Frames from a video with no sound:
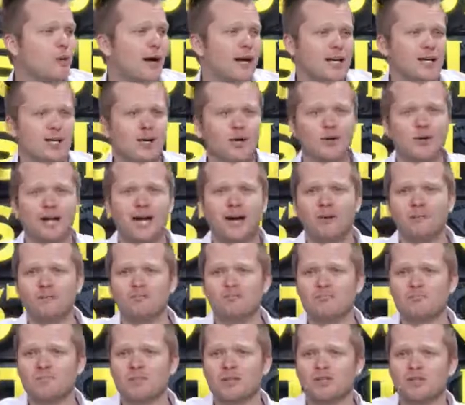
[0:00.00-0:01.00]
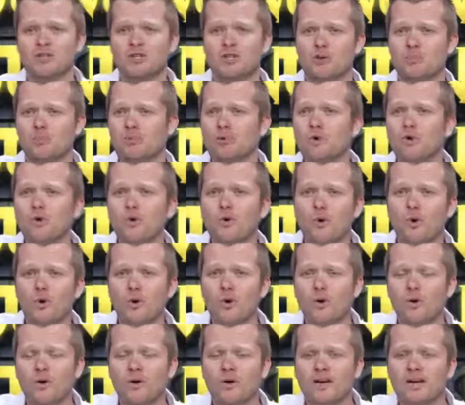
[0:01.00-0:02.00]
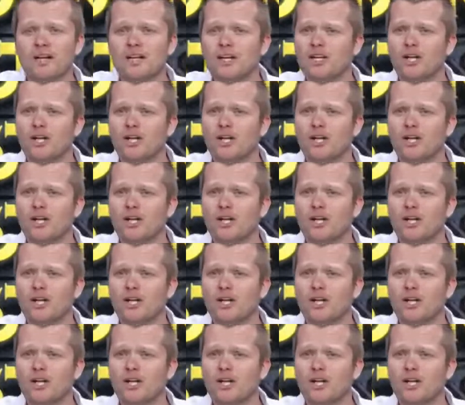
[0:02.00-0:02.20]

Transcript: I can go down to the pool.